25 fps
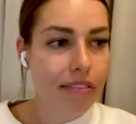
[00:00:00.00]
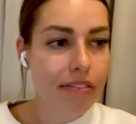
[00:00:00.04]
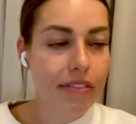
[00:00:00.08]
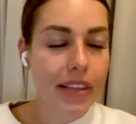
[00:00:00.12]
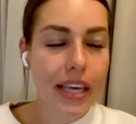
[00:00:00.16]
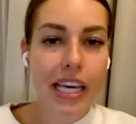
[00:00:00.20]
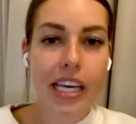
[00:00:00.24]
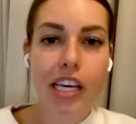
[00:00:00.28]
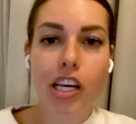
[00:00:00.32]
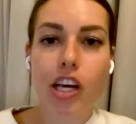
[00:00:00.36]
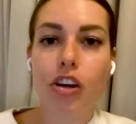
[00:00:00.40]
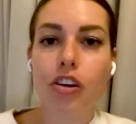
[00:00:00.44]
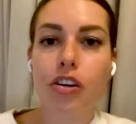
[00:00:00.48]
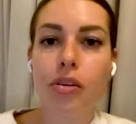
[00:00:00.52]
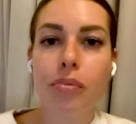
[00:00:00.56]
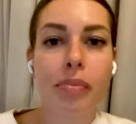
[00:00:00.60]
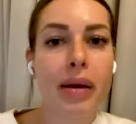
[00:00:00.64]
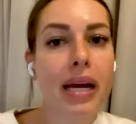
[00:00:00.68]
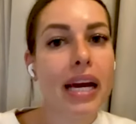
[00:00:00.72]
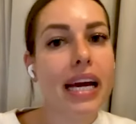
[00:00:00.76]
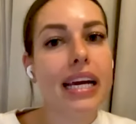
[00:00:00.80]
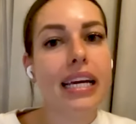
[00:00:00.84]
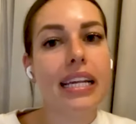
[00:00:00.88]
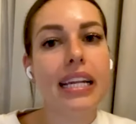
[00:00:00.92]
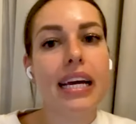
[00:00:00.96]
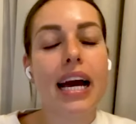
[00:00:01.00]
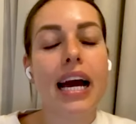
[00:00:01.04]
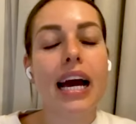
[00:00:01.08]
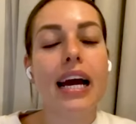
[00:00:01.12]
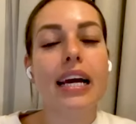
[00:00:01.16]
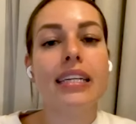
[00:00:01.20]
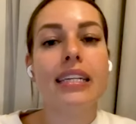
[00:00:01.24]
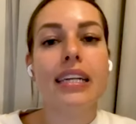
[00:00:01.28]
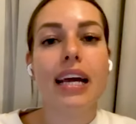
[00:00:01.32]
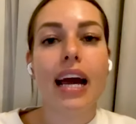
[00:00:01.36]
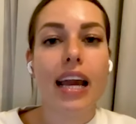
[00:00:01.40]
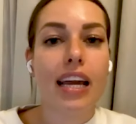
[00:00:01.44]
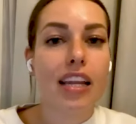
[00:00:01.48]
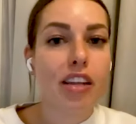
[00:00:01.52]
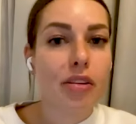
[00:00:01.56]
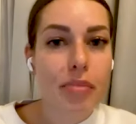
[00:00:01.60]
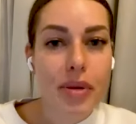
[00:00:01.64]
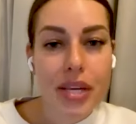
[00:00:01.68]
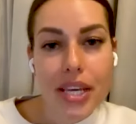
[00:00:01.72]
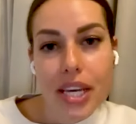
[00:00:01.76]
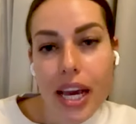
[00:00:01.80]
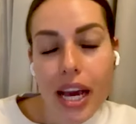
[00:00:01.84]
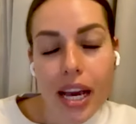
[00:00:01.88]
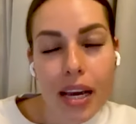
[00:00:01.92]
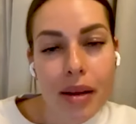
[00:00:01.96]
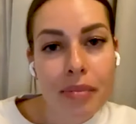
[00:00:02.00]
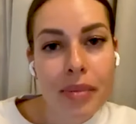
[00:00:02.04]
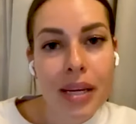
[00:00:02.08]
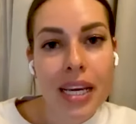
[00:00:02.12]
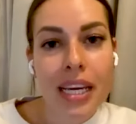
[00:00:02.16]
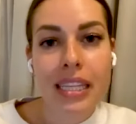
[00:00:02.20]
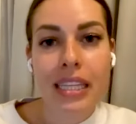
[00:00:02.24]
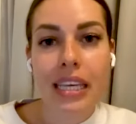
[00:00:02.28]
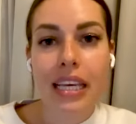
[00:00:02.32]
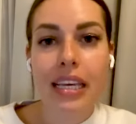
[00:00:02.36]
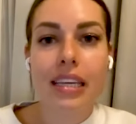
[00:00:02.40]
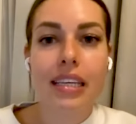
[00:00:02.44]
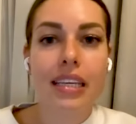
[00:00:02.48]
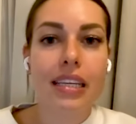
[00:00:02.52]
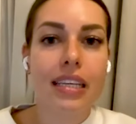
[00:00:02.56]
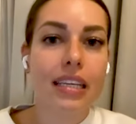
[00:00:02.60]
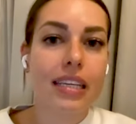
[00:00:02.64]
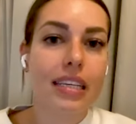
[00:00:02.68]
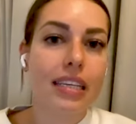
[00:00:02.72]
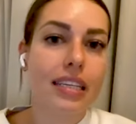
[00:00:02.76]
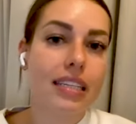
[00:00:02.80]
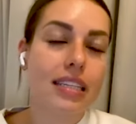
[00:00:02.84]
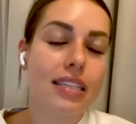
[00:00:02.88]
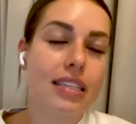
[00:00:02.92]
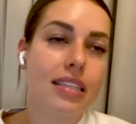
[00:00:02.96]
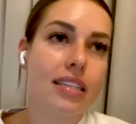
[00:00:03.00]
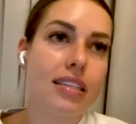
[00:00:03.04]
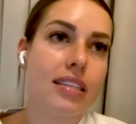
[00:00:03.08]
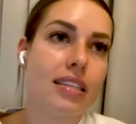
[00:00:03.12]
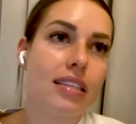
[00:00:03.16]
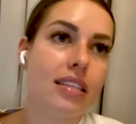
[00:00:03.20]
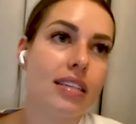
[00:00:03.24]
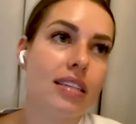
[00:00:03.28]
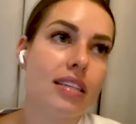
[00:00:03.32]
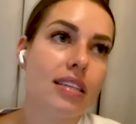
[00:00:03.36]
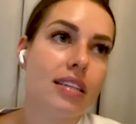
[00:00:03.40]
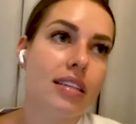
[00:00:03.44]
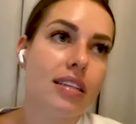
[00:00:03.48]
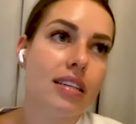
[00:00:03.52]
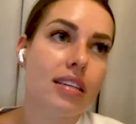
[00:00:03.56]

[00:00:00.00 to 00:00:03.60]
if they go to bed at 9 p.m. and they eat